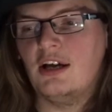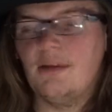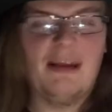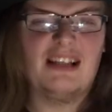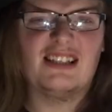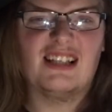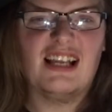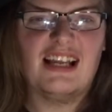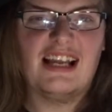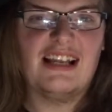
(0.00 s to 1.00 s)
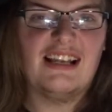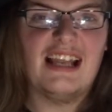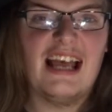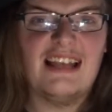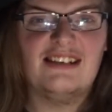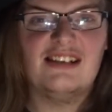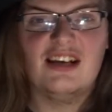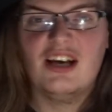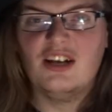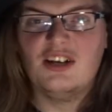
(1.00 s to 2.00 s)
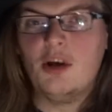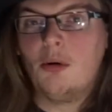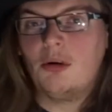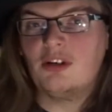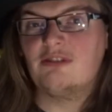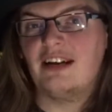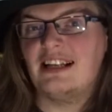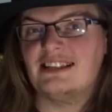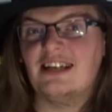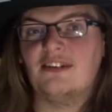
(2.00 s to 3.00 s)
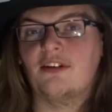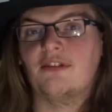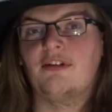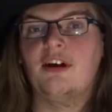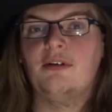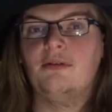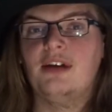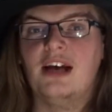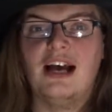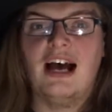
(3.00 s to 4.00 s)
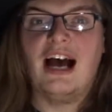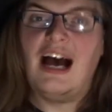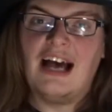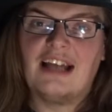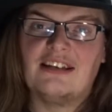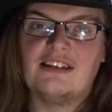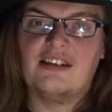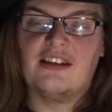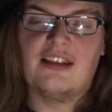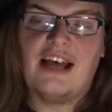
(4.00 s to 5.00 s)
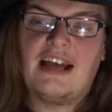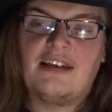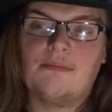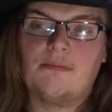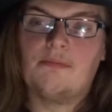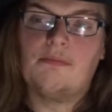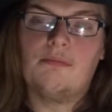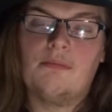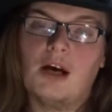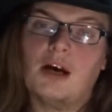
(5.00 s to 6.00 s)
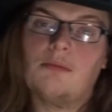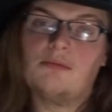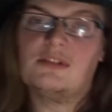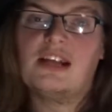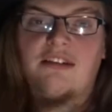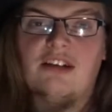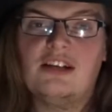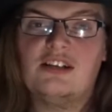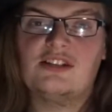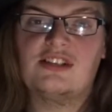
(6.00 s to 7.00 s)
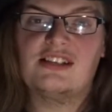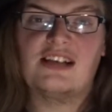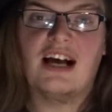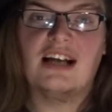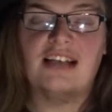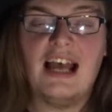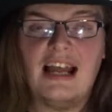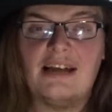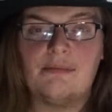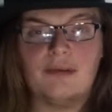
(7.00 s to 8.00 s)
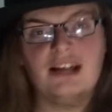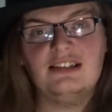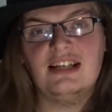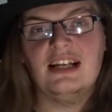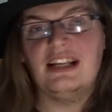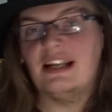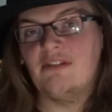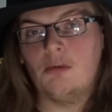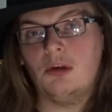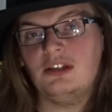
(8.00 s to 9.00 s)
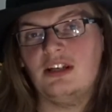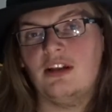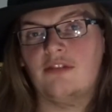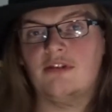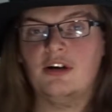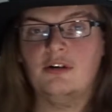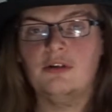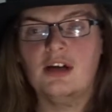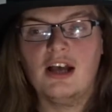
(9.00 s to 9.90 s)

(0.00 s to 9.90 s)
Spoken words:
basically in the end, no one could really sit on the throne, and then Tyrion just decides, hey, Bran said he never wanted the throne,